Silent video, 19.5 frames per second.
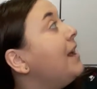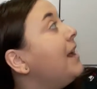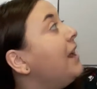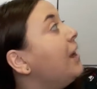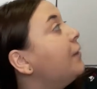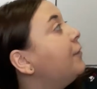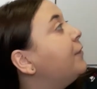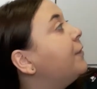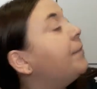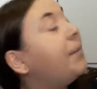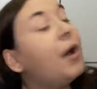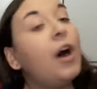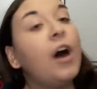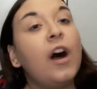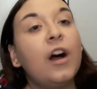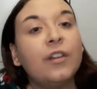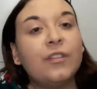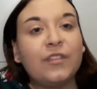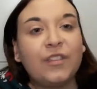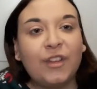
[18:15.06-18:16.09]
me for
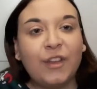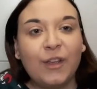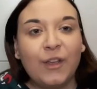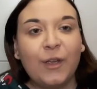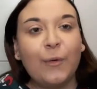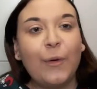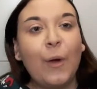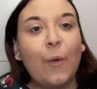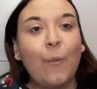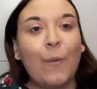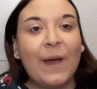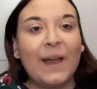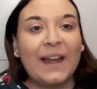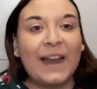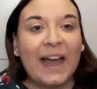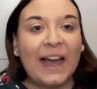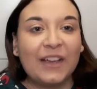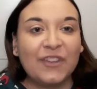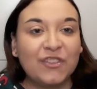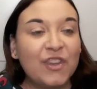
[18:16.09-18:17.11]
part two
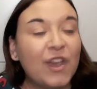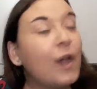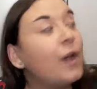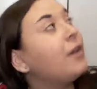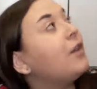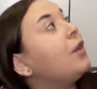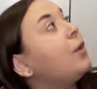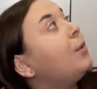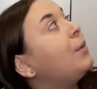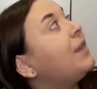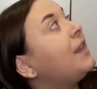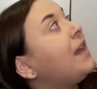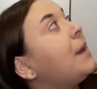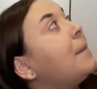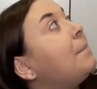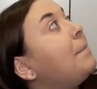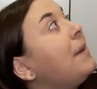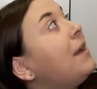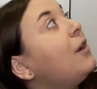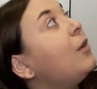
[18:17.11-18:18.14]
when I show you
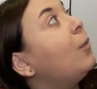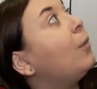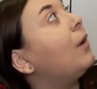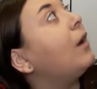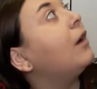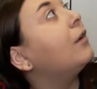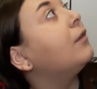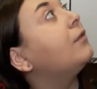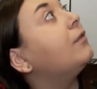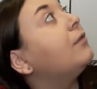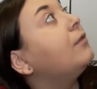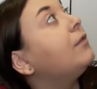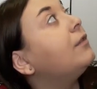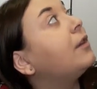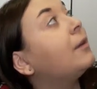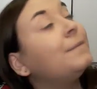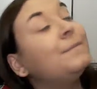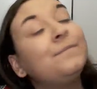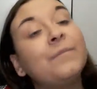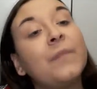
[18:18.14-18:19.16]
the bigger
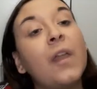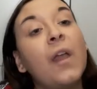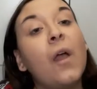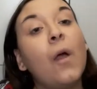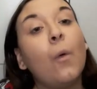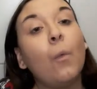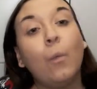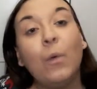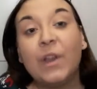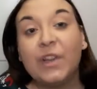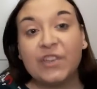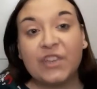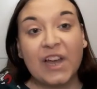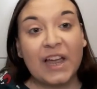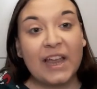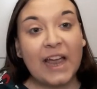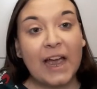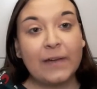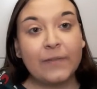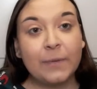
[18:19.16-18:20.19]
ones which
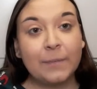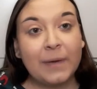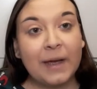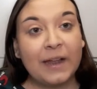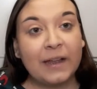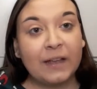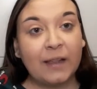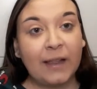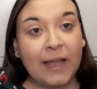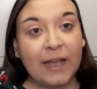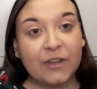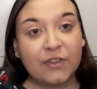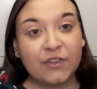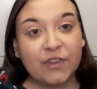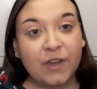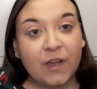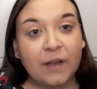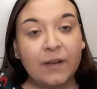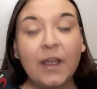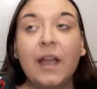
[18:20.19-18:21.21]
I have in my
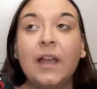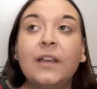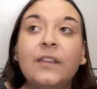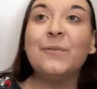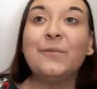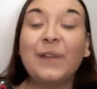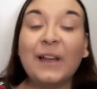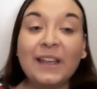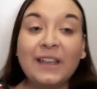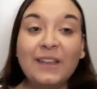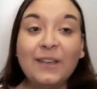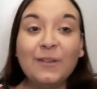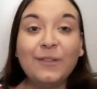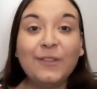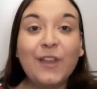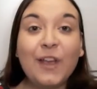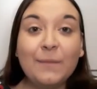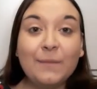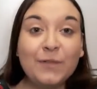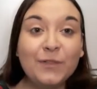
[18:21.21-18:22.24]
collection. Thank
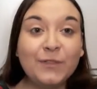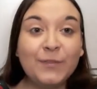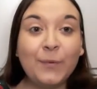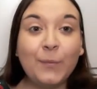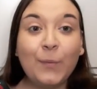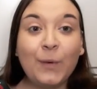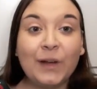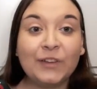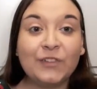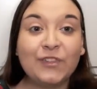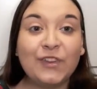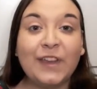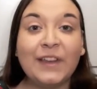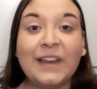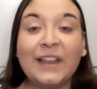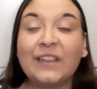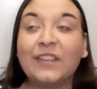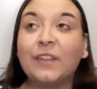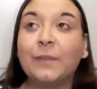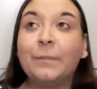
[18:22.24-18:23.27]
you so much for
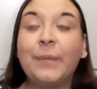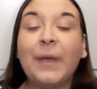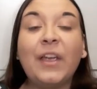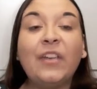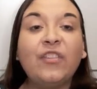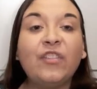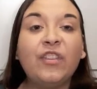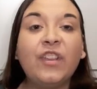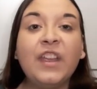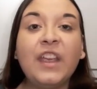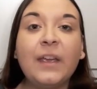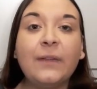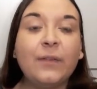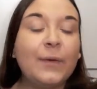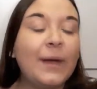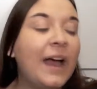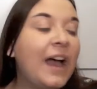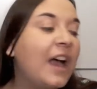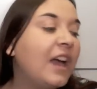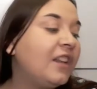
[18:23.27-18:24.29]
watching, especially if
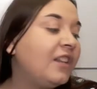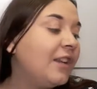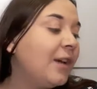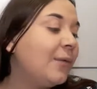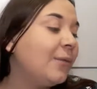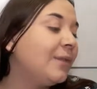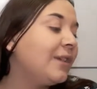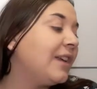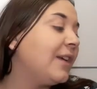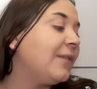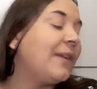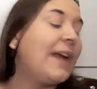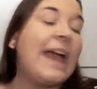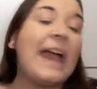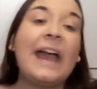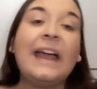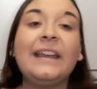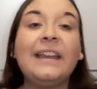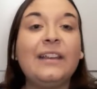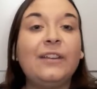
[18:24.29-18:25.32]
you don't give
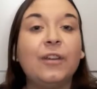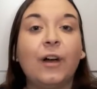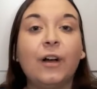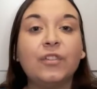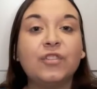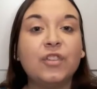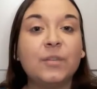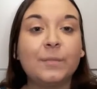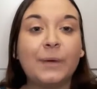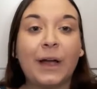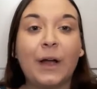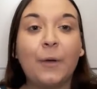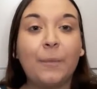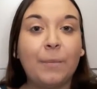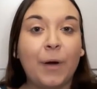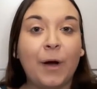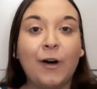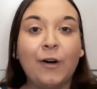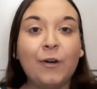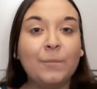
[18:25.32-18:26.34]
any tosh
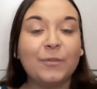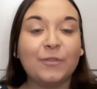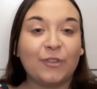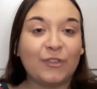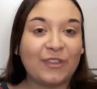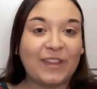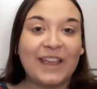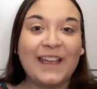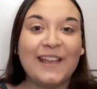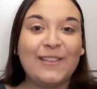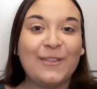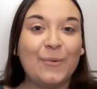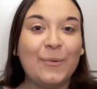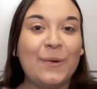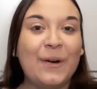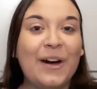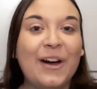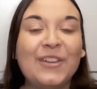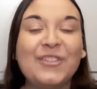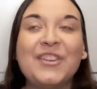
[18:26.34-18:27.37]
about Bolt but just here to
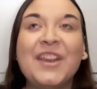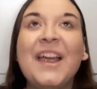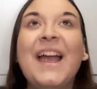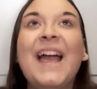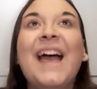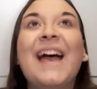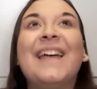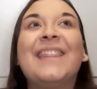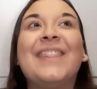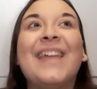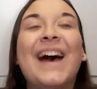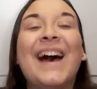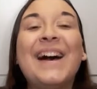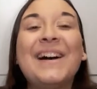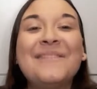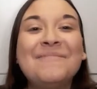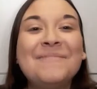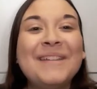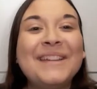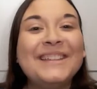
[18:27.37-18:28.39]
watch.
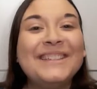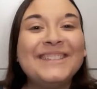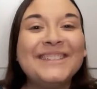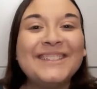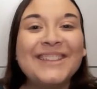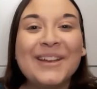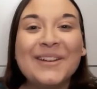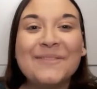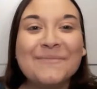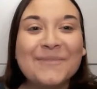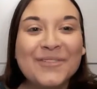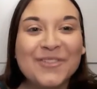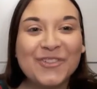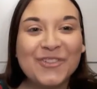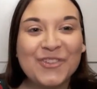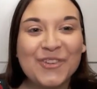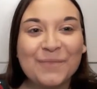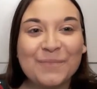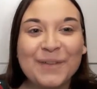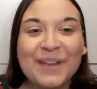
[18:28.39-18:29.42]
That means so
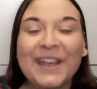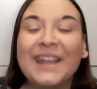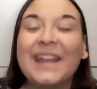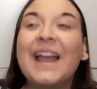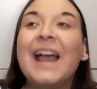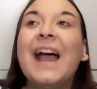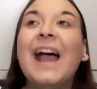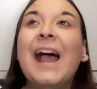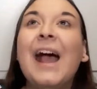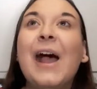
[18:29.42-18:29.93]
much to me.